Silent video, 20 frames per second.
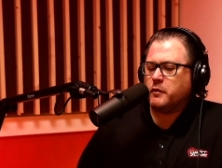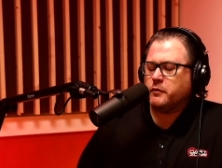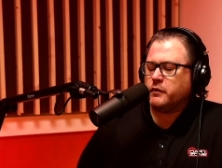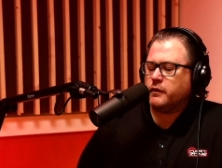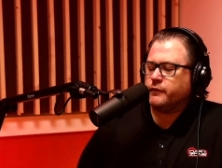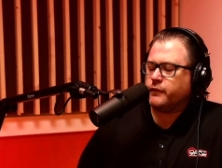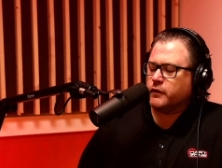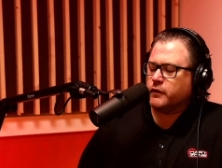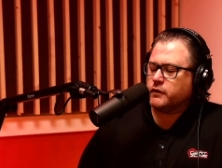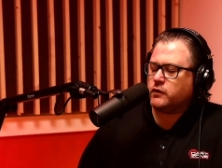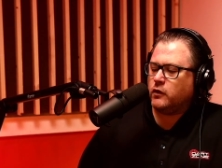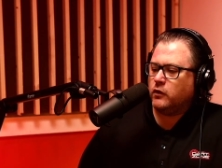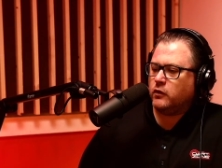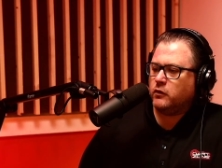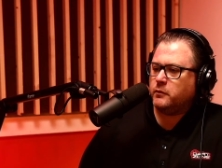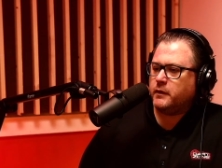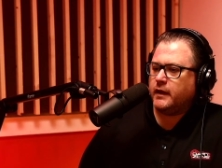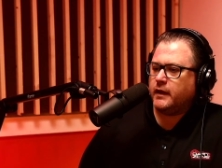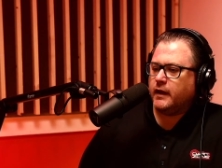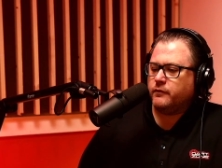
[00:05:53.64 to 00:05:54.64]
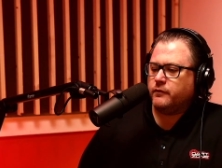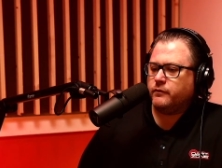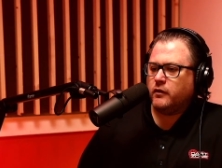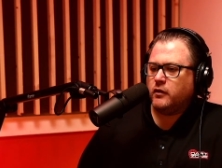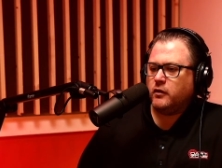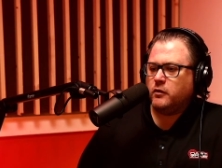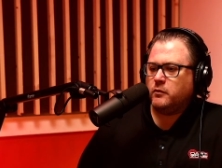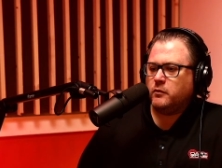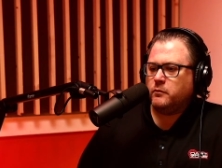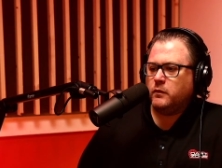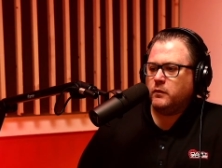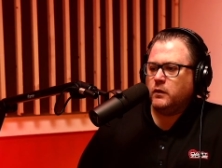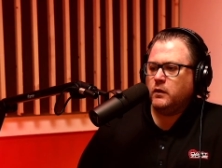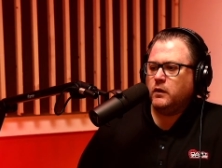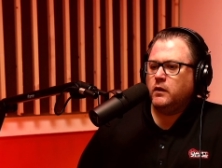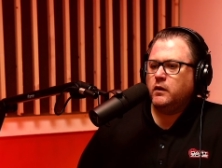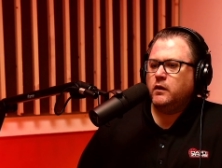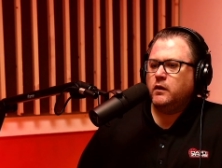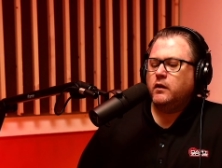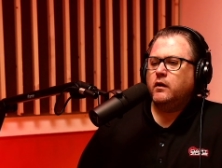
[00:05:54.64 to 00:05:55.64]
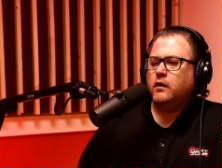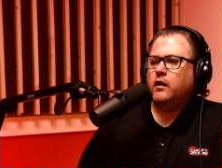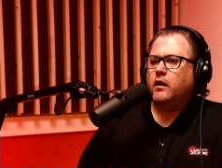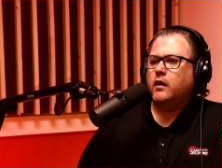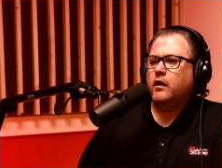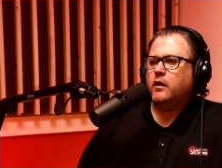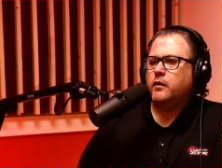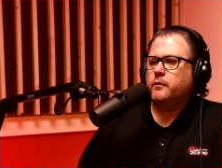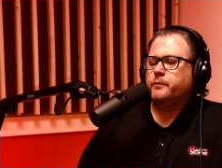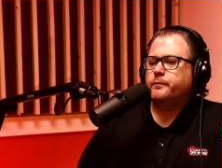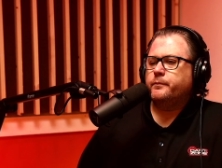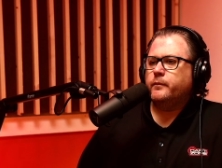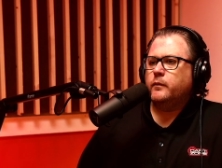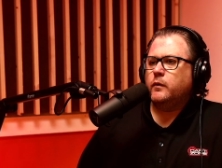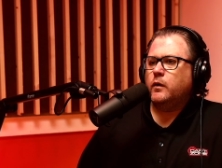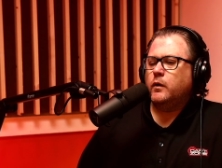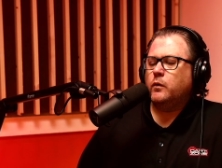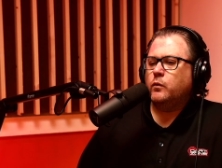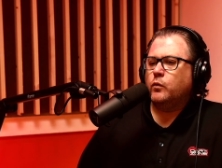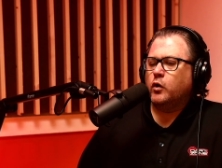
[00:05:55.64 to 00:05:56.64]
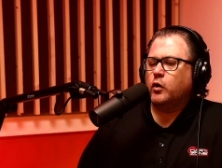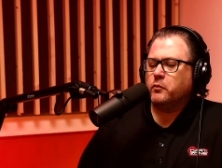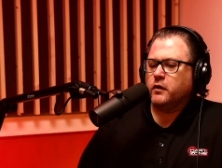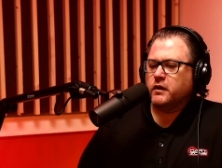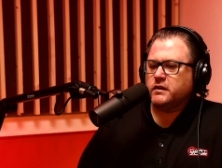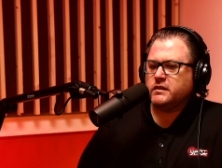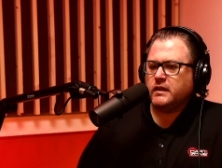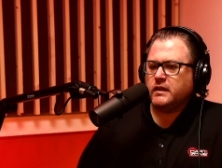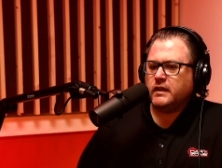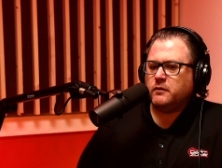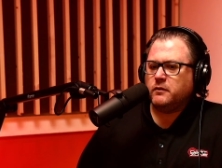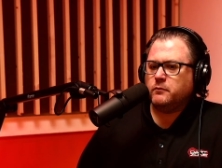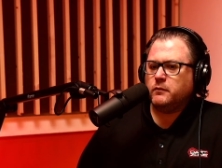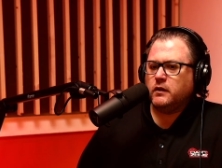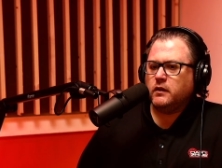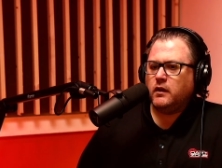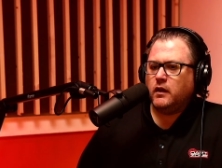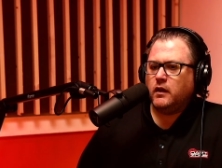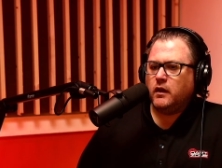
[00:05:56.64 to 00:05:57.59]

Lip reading: the first call we got from a Walmart team,